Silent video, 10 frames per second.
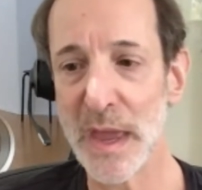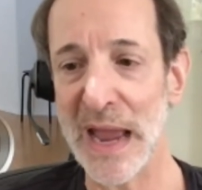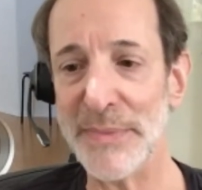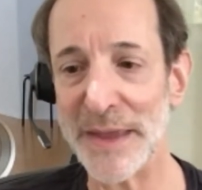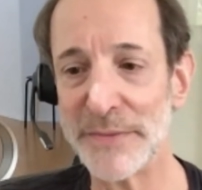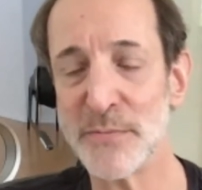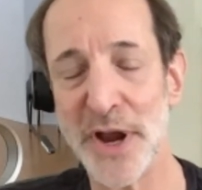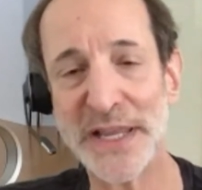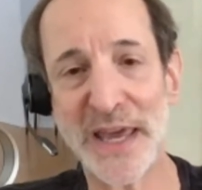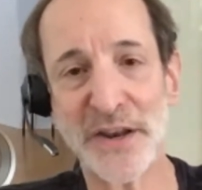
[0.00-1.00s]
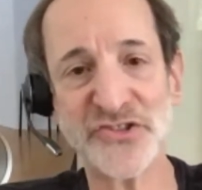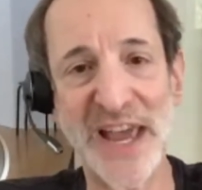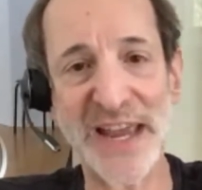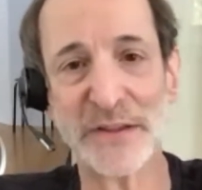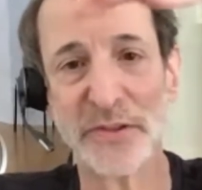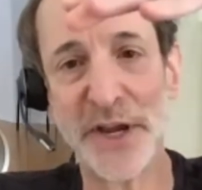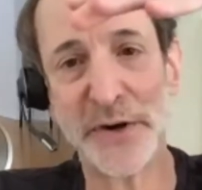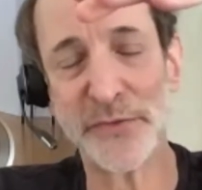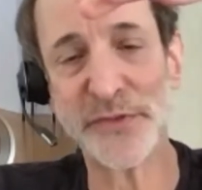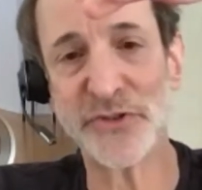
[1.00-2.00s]
And that you might get a second
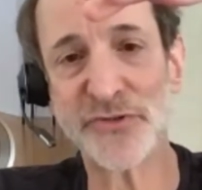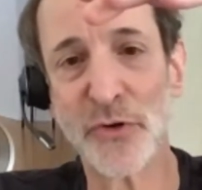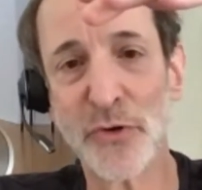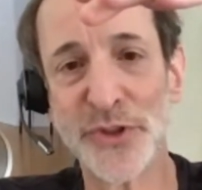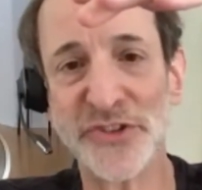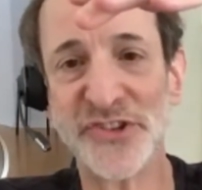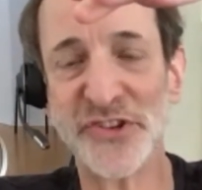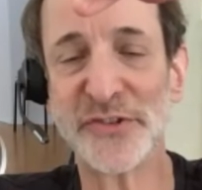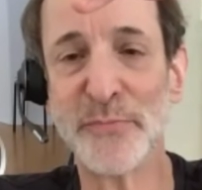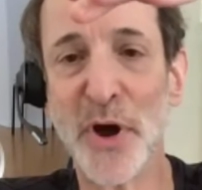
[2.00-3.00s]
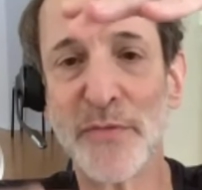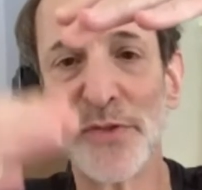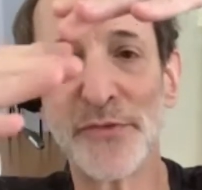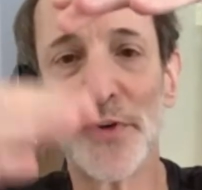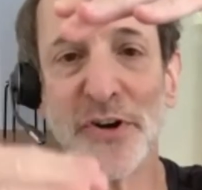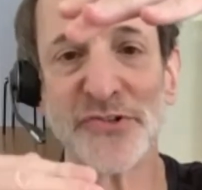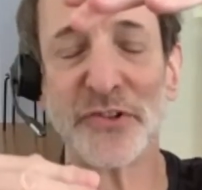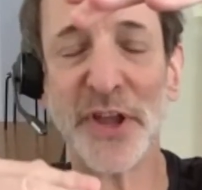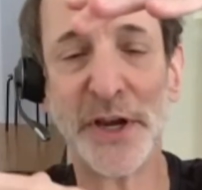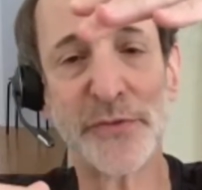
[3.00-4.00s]
layer of control that sits above the first
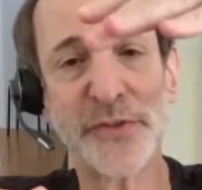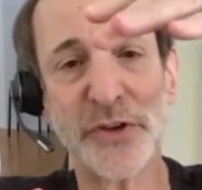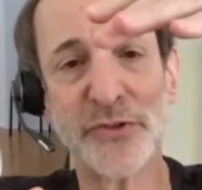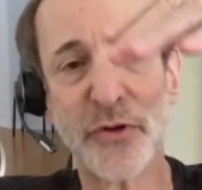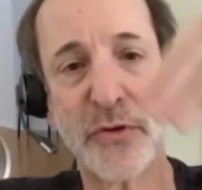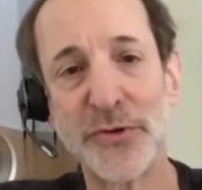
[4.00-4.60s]
layer of control.